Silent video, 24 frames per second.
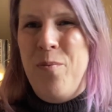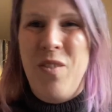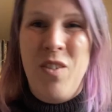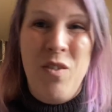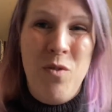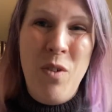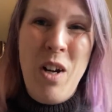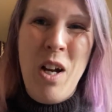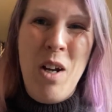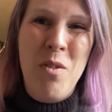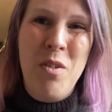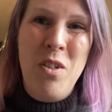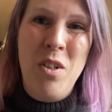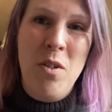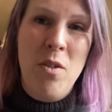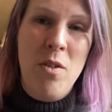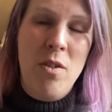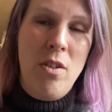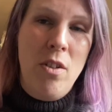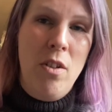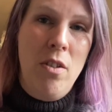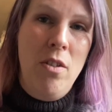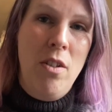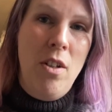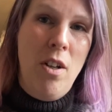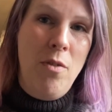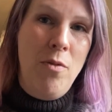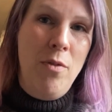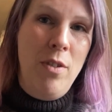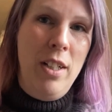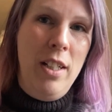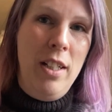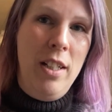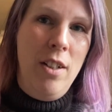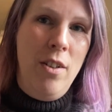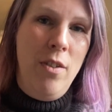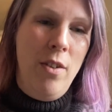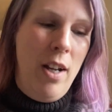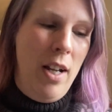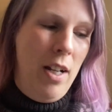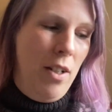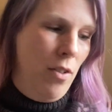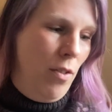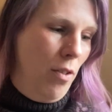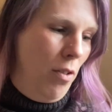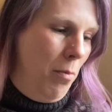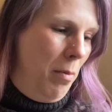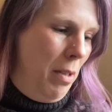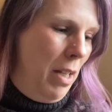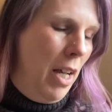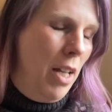round yokes are not really great on me.